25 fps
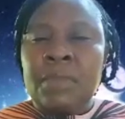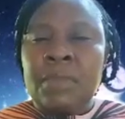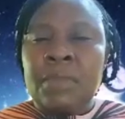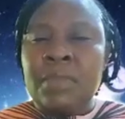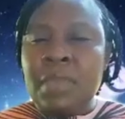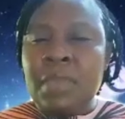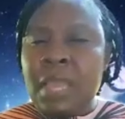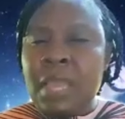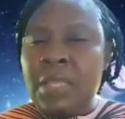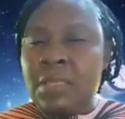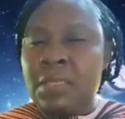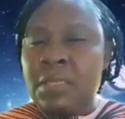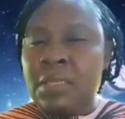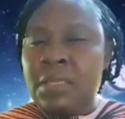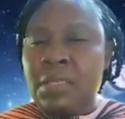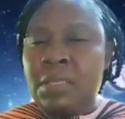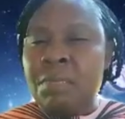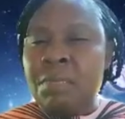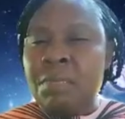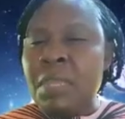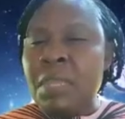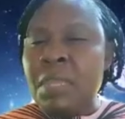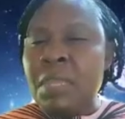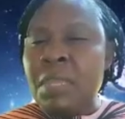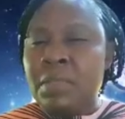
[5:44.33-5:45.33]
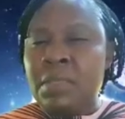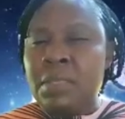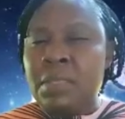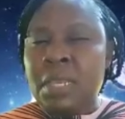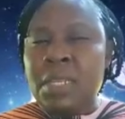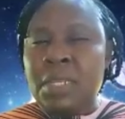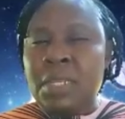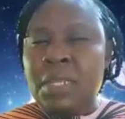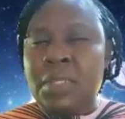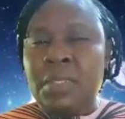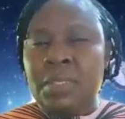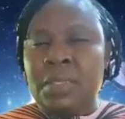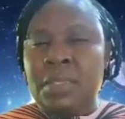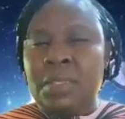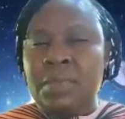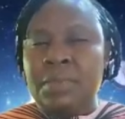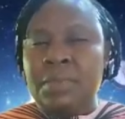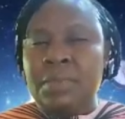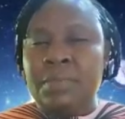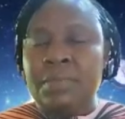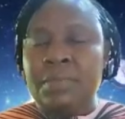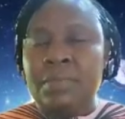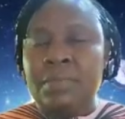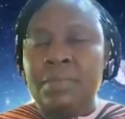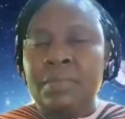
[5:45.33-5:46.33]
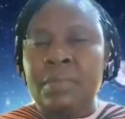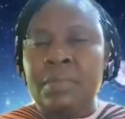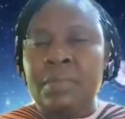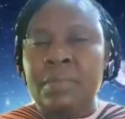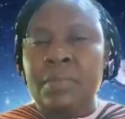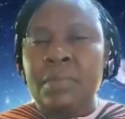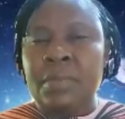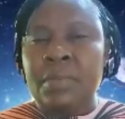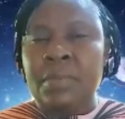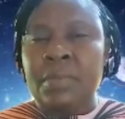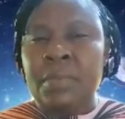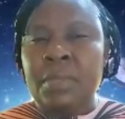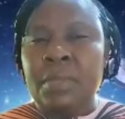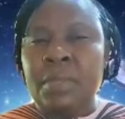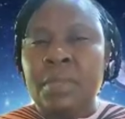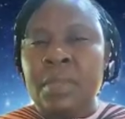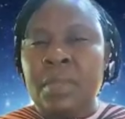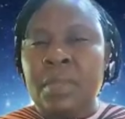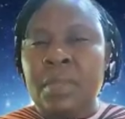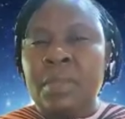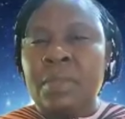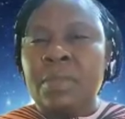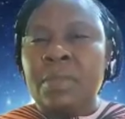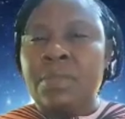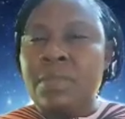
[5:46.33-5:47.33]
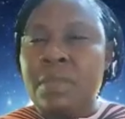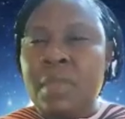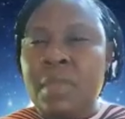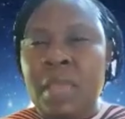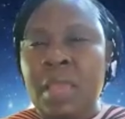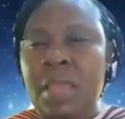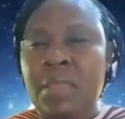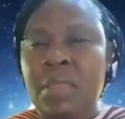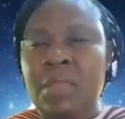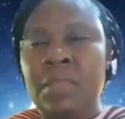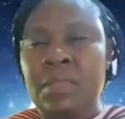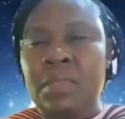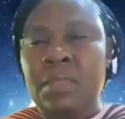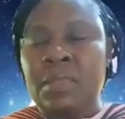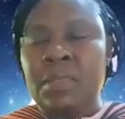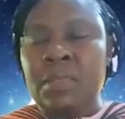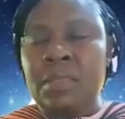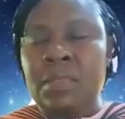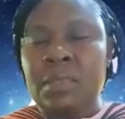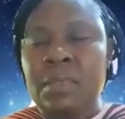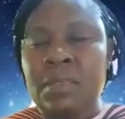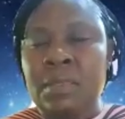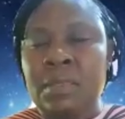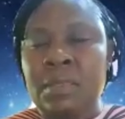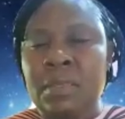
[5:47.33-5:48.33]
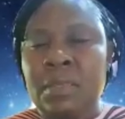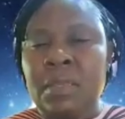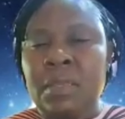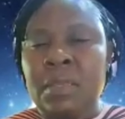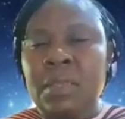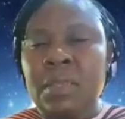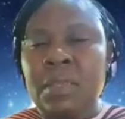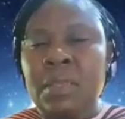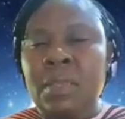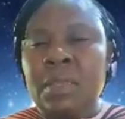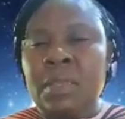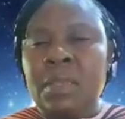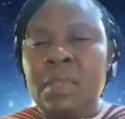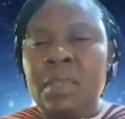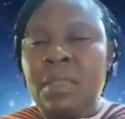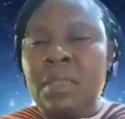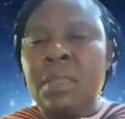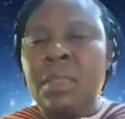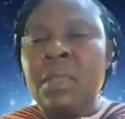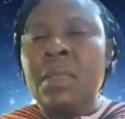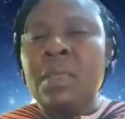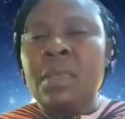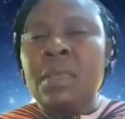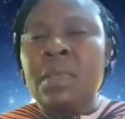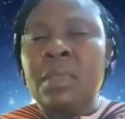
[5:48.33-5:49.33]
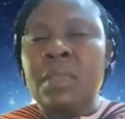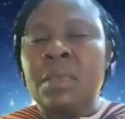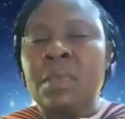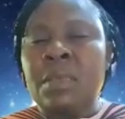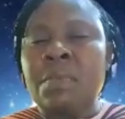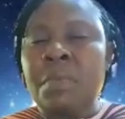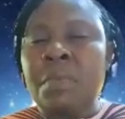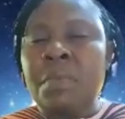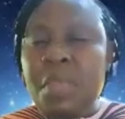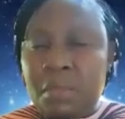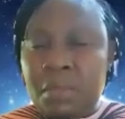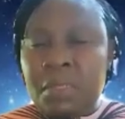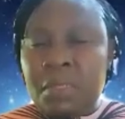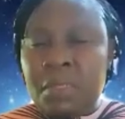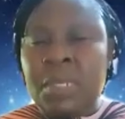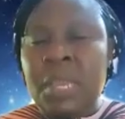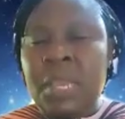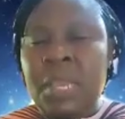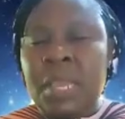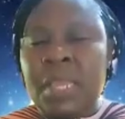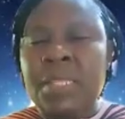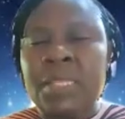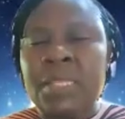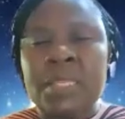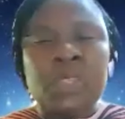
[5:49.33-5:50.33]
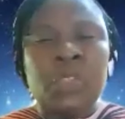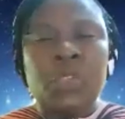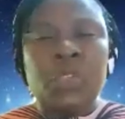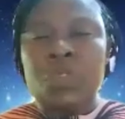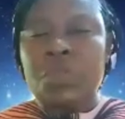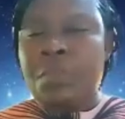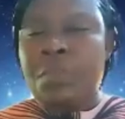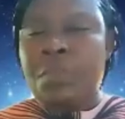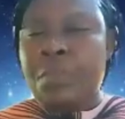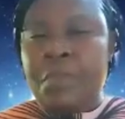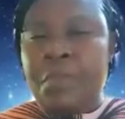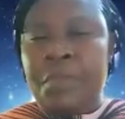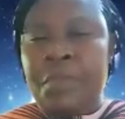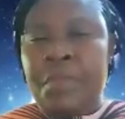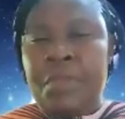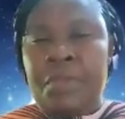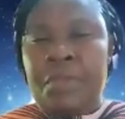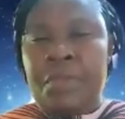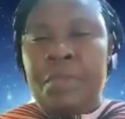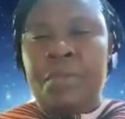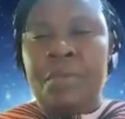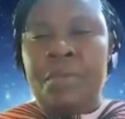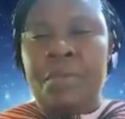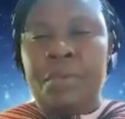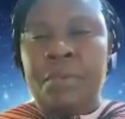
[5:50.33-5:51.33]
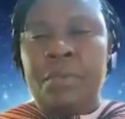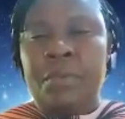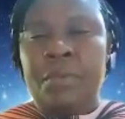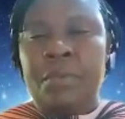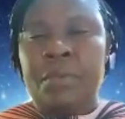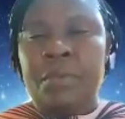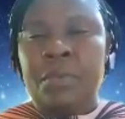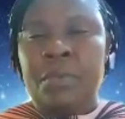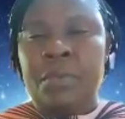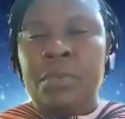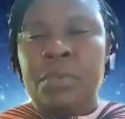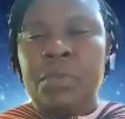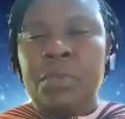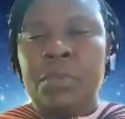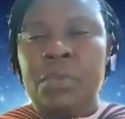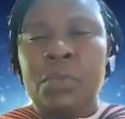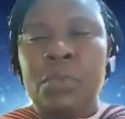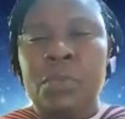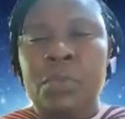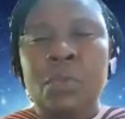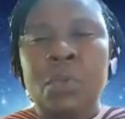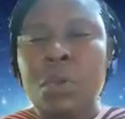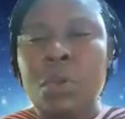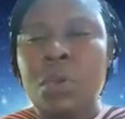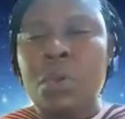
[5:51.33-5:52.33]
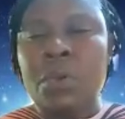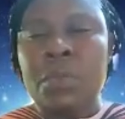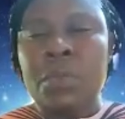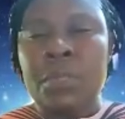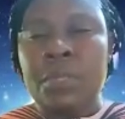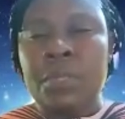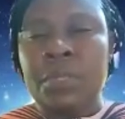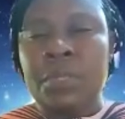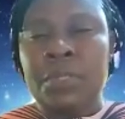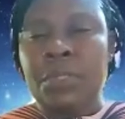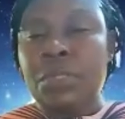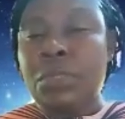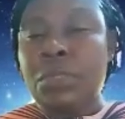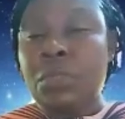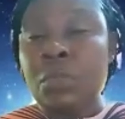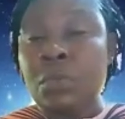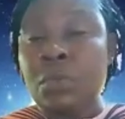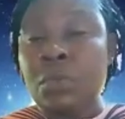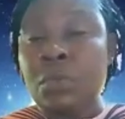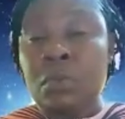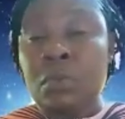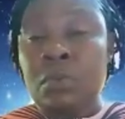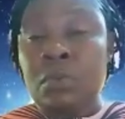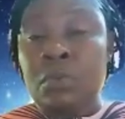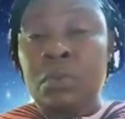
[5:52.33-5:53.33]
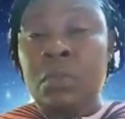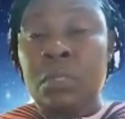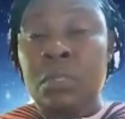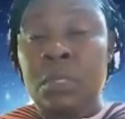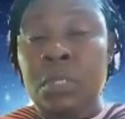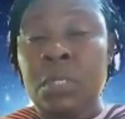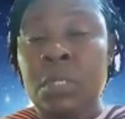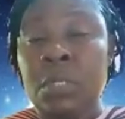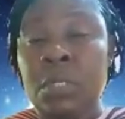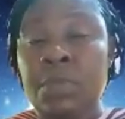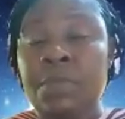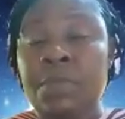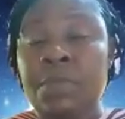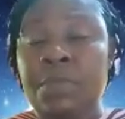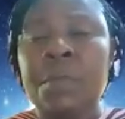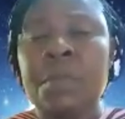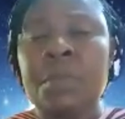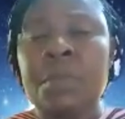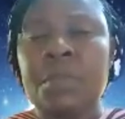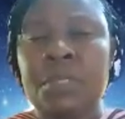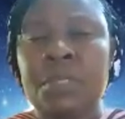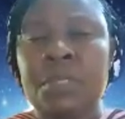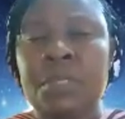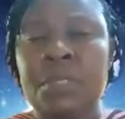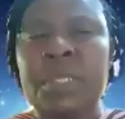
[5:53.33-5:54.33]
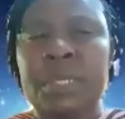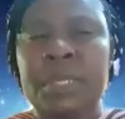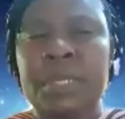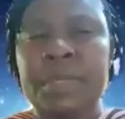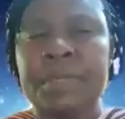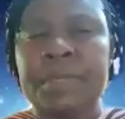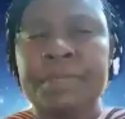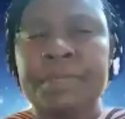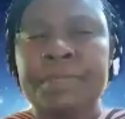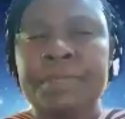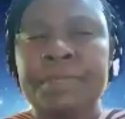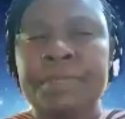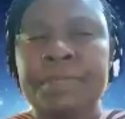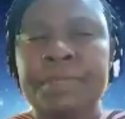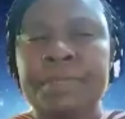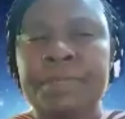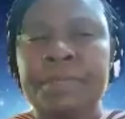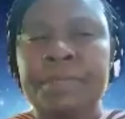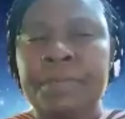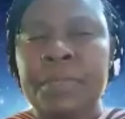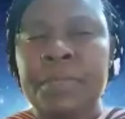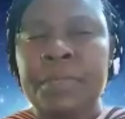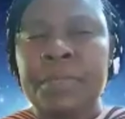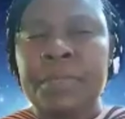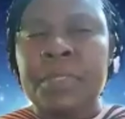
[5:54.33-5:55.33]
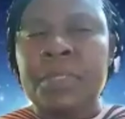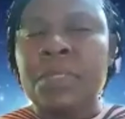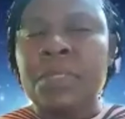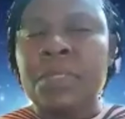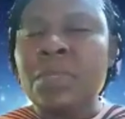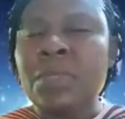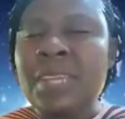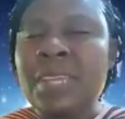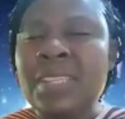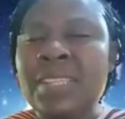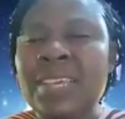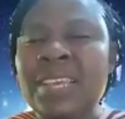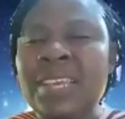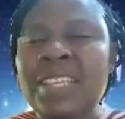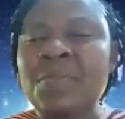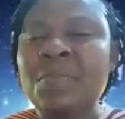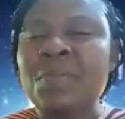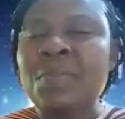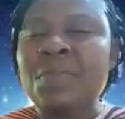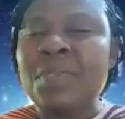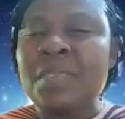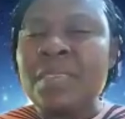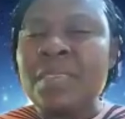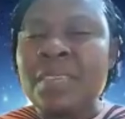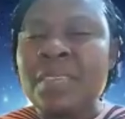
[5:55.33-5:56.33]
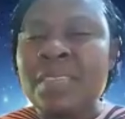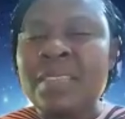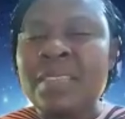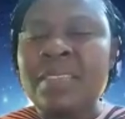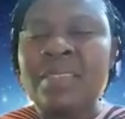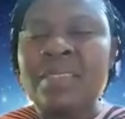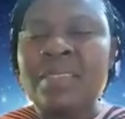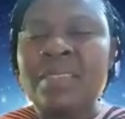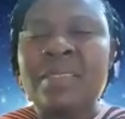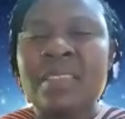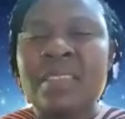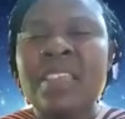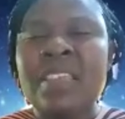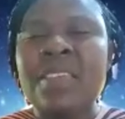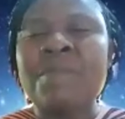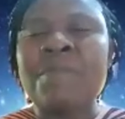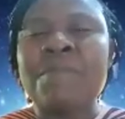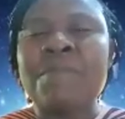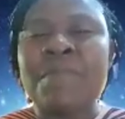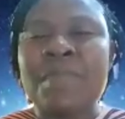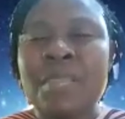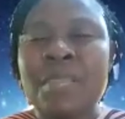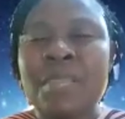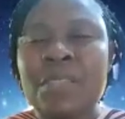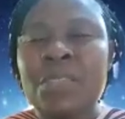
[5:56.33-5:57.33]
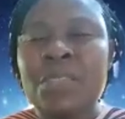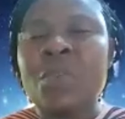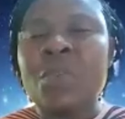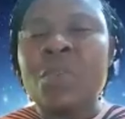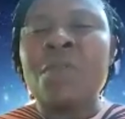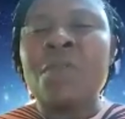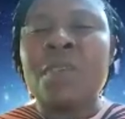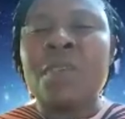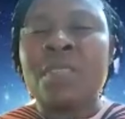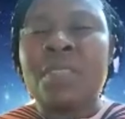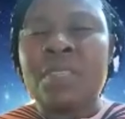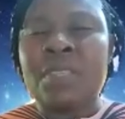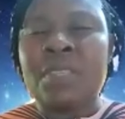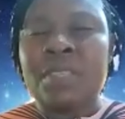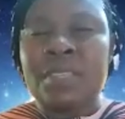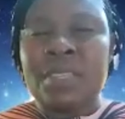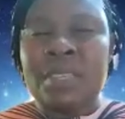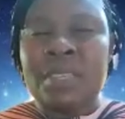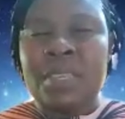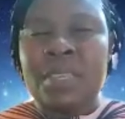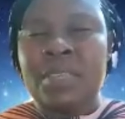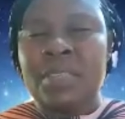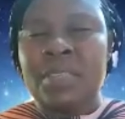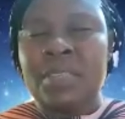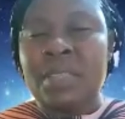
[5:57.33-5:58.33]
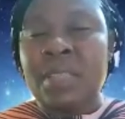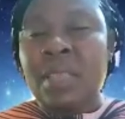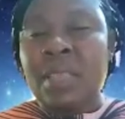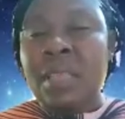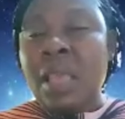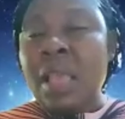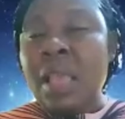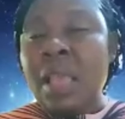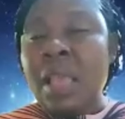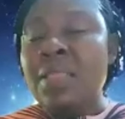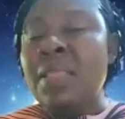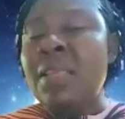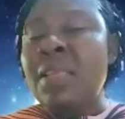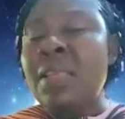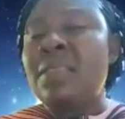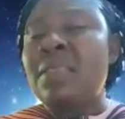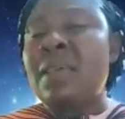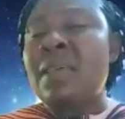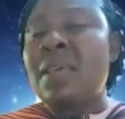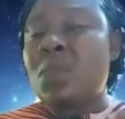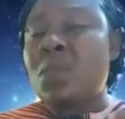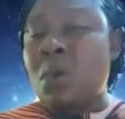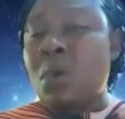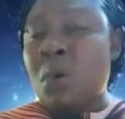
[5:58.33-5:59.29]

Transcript: that mentality that the male child is superior to all other, to the female gender. So that has been in place over the years. And that has